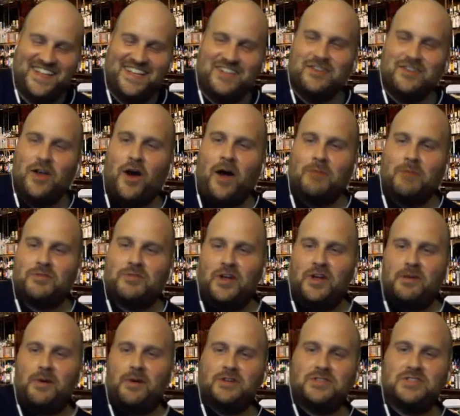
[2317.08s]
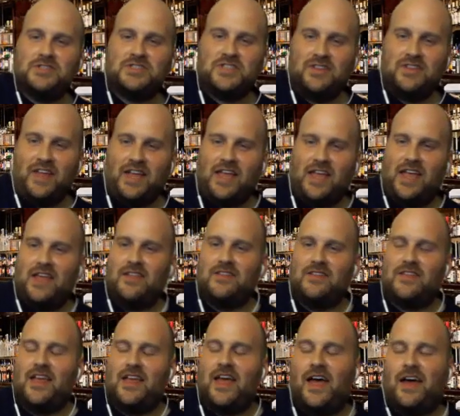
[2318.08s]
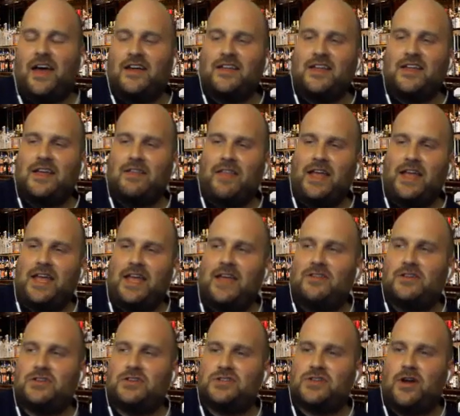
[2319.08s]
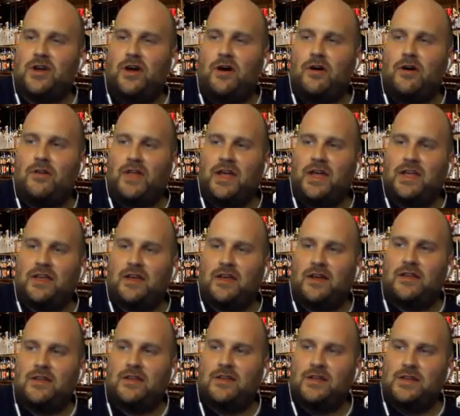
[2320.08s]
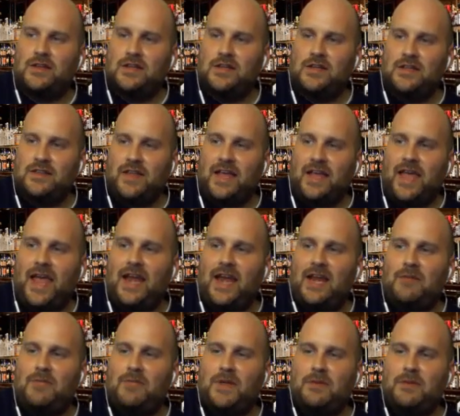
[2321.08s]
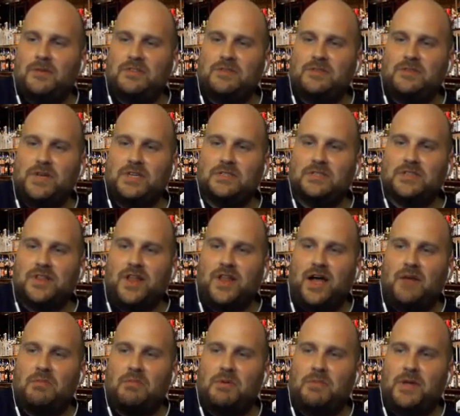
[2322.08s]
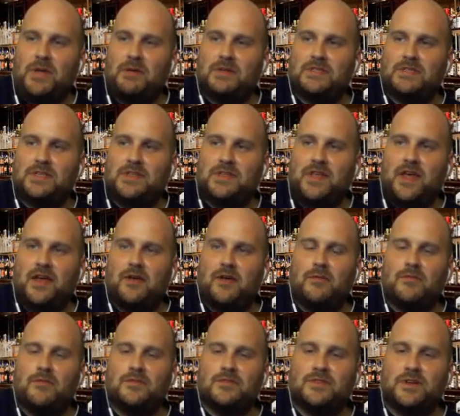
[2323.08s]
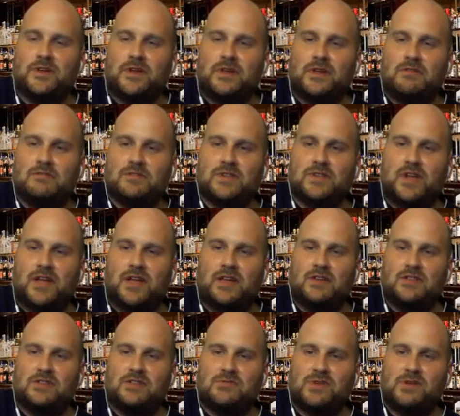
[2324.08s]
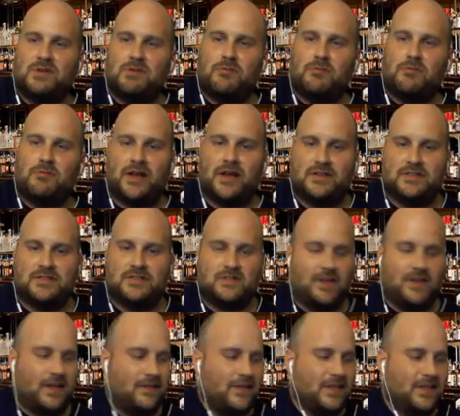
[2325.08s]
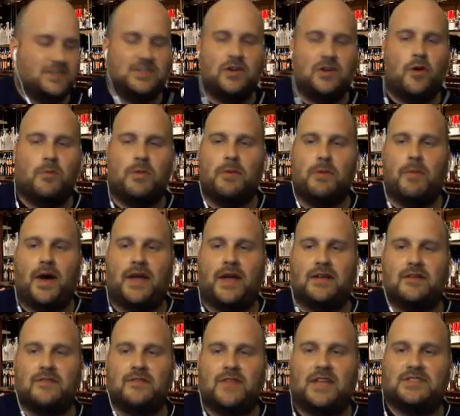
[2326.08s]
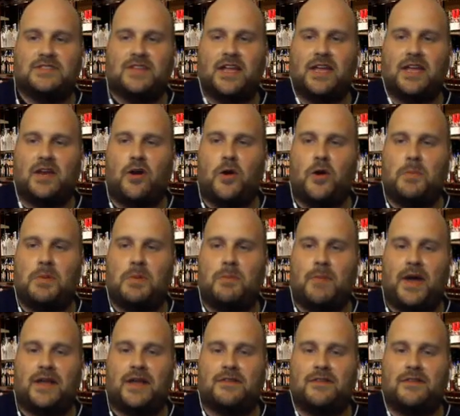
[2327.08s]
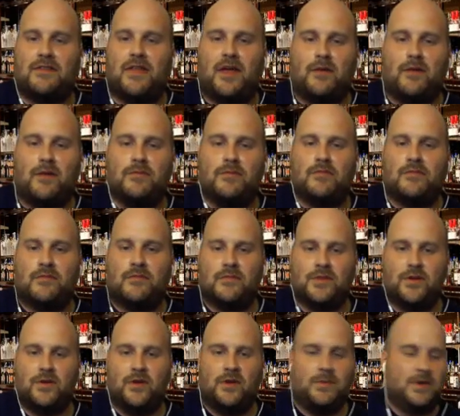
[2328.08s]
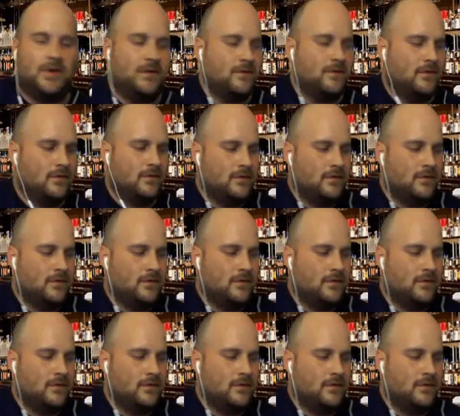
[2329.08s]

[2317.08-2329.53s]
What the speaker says: No, I'm talking about just like in the show, like 80 people to me is a lot, but maybe to them. So he was like, just maybe practice. Like that's an open mic. That's like an open mic to them. You know what I mean?